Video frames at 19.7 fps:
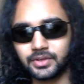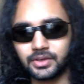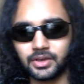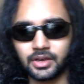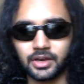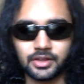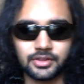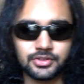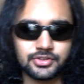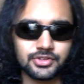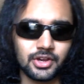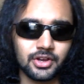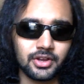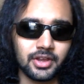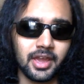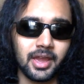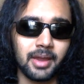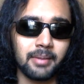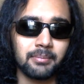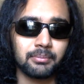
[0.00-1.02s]
Uh, the
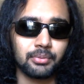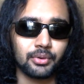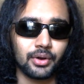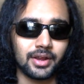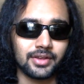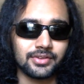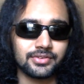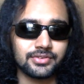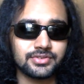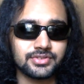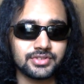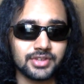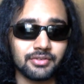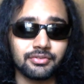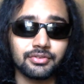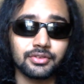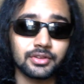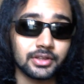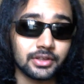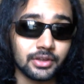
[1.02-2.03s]
song Empress
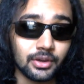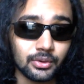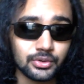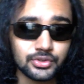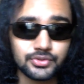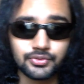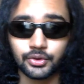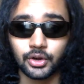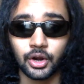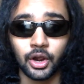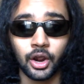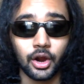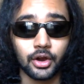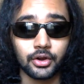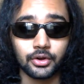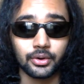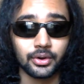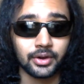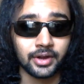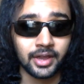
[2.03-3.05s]
definitely goes for a
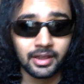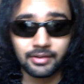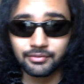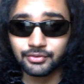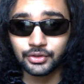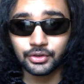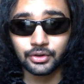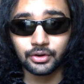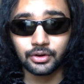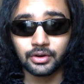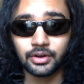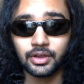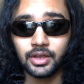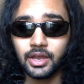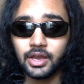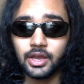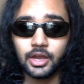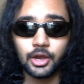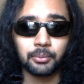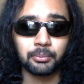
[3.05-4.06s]
harder and heavier
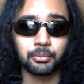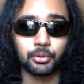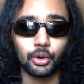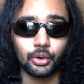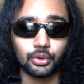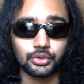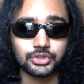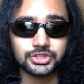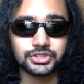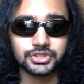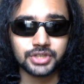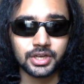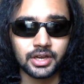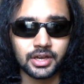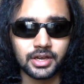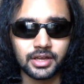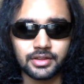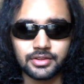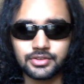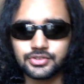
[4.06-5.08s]
approach.
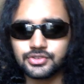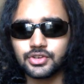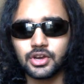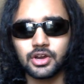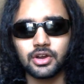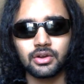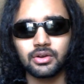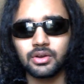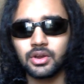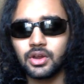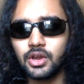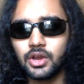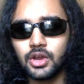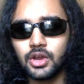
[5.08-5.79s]
Uh, the song,